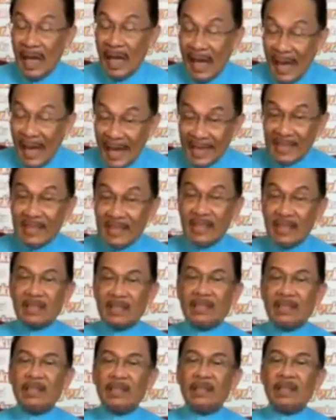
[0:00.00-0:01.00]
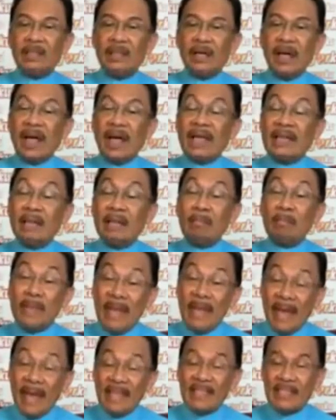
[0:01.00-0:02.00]
acted at the
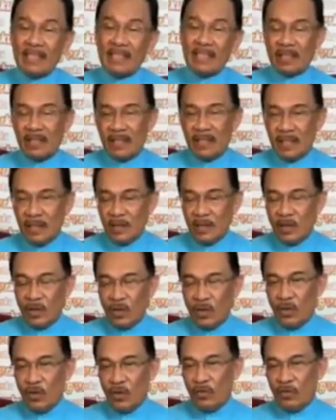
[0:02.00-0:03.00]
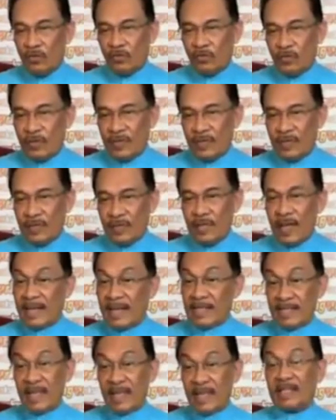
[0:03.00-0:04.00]
behest of the
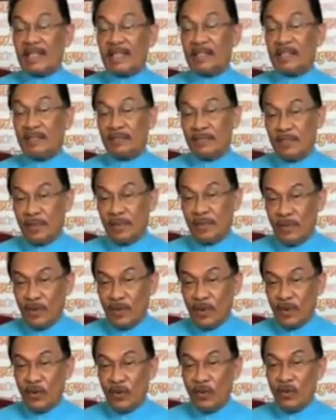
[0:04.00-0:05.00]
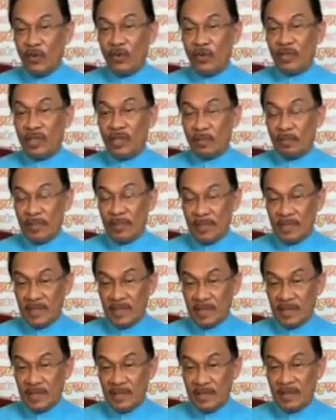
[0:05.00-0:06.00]
executive or the
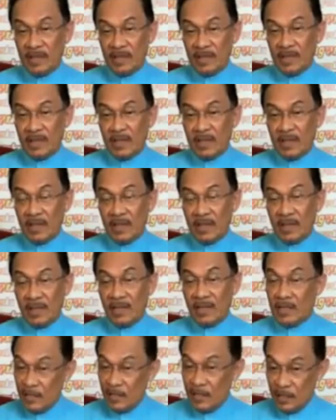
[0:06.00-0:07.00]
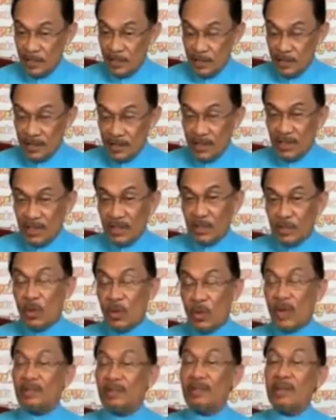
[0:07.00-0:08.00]
political leaders. So
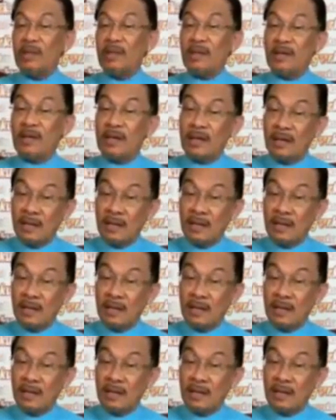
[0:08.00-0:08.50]
I think